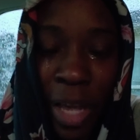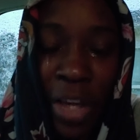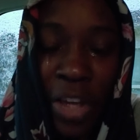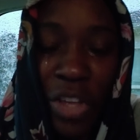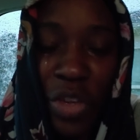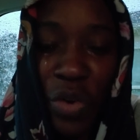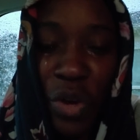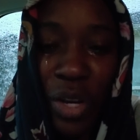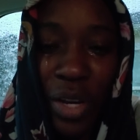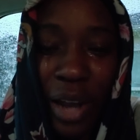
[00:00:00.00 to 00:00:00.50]

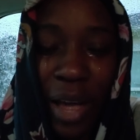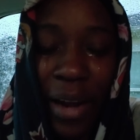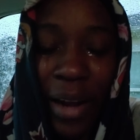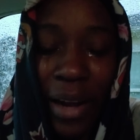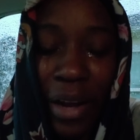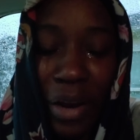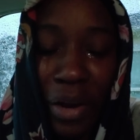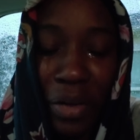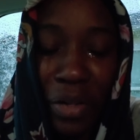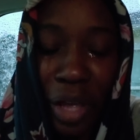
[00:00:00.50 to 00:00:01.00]
you cannot
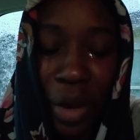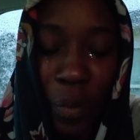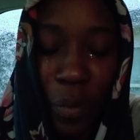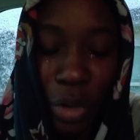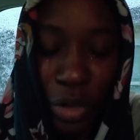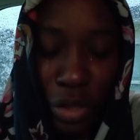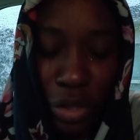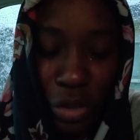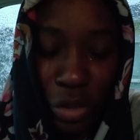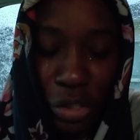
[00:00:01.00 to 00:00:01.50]
hear that
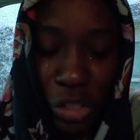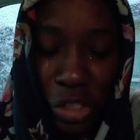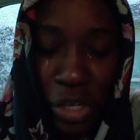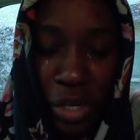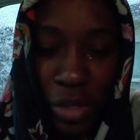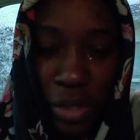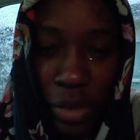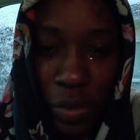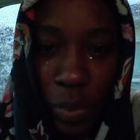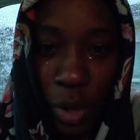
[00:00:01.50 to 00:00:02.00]
with your
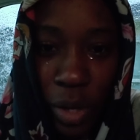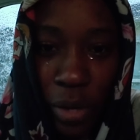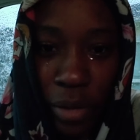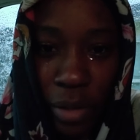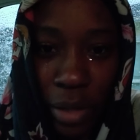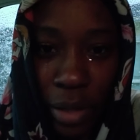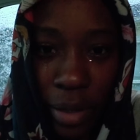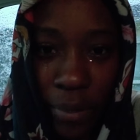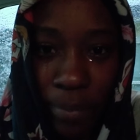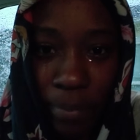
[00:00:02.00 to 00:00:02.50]
chest
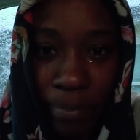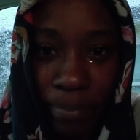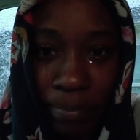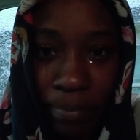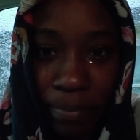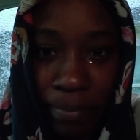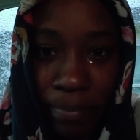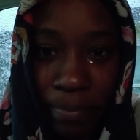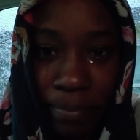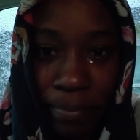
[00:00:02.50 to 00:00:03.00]
swelled up
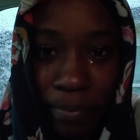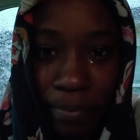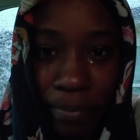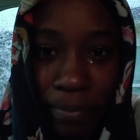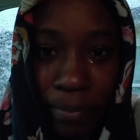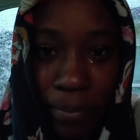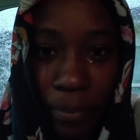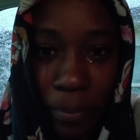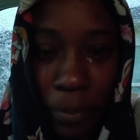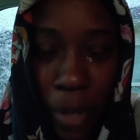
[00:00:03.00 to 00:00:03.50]

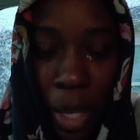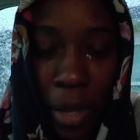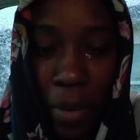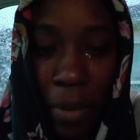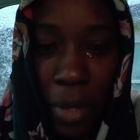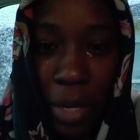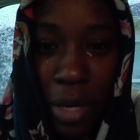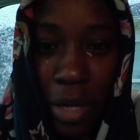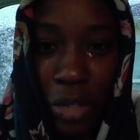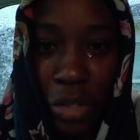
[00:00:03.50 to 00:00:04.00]

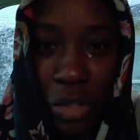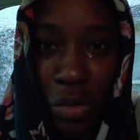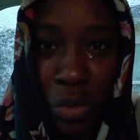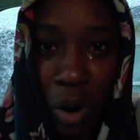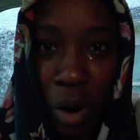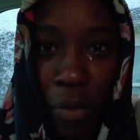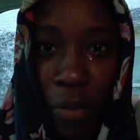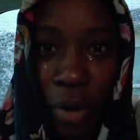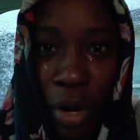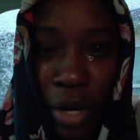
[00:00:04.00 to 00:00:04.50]
because you
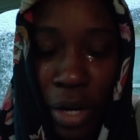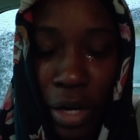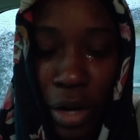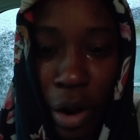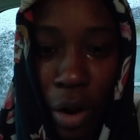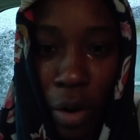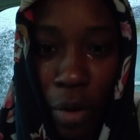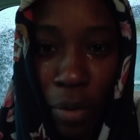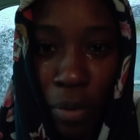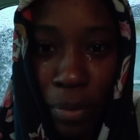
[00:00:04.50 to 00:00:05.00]
already
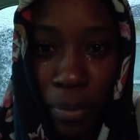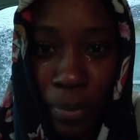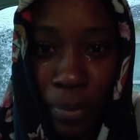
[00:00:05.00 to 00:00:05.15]
know.